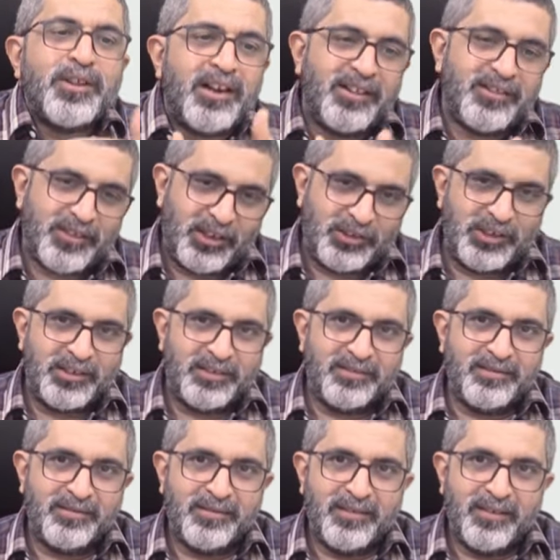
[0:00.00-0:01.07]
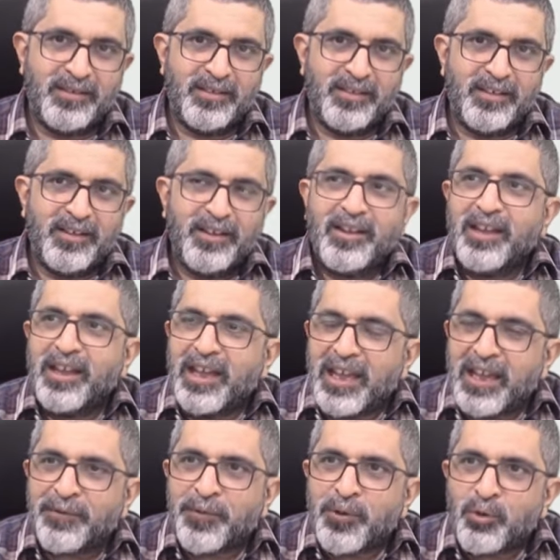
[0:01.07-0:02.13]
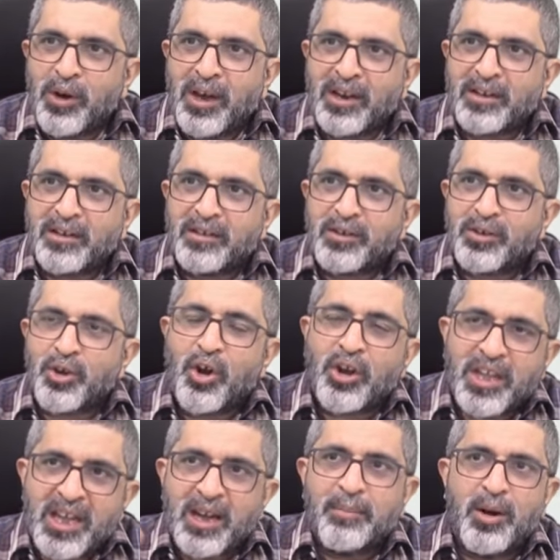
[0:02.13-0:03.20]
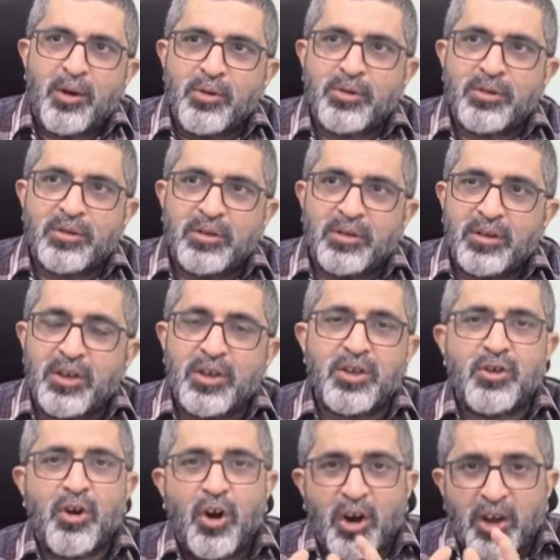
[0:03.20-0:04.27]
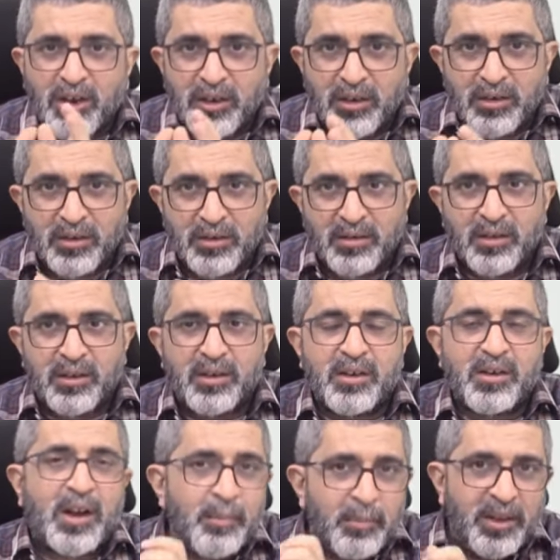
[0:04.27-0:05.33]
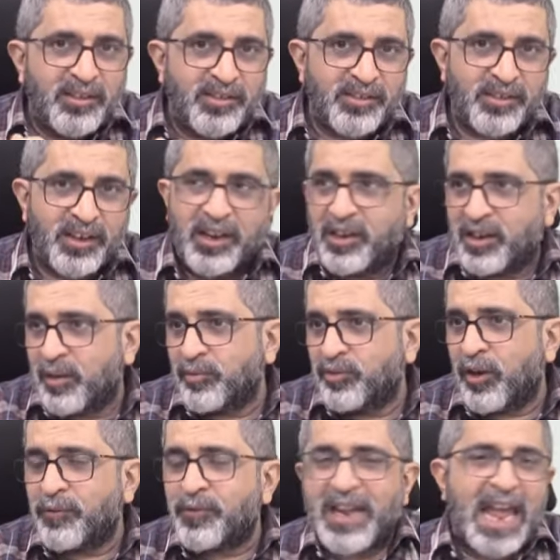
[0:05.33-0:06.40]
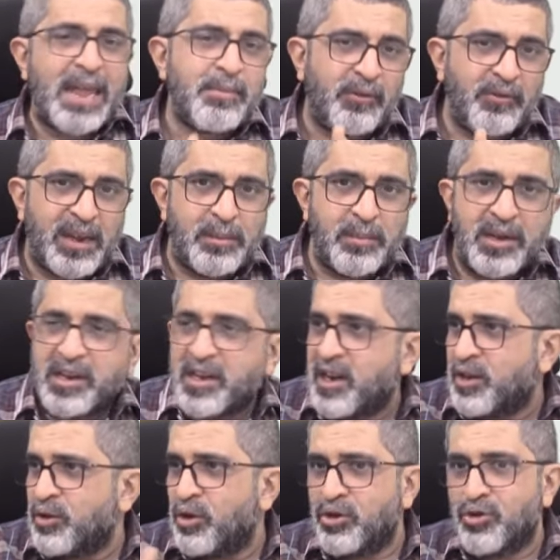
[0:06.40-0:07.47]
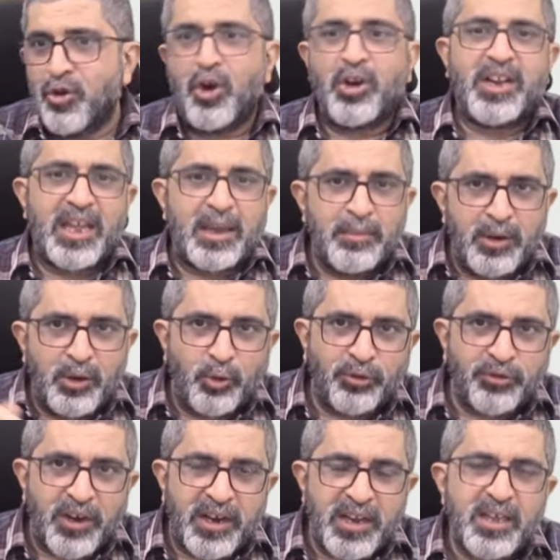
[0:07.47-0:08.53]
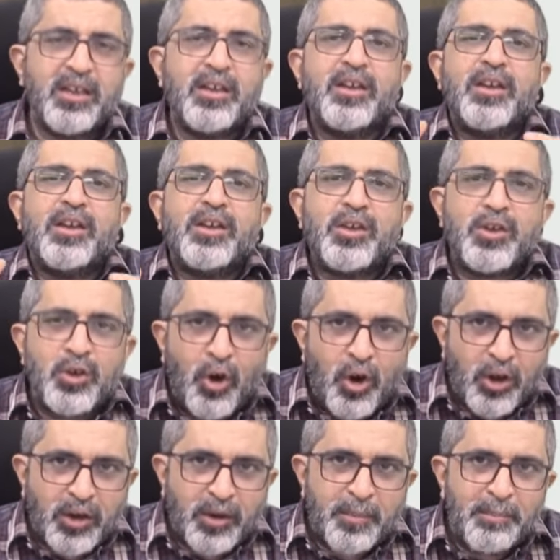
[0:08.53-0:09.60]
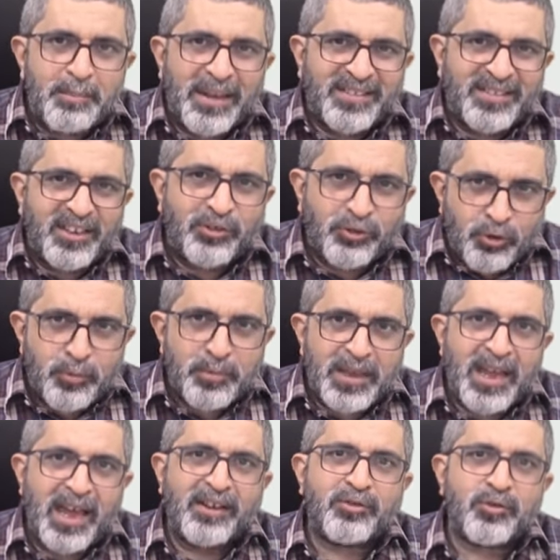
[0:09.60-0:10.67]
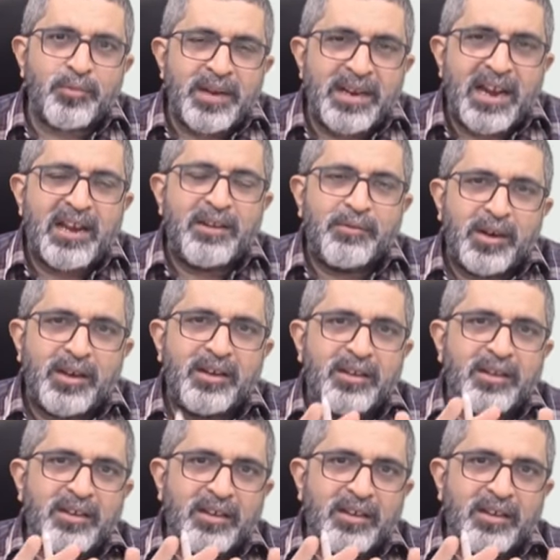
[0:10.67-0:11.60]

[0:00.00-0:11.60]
the discussion. if you are talking about your troubles in terms of time availability and you are not able to study, your message to me has to be delivered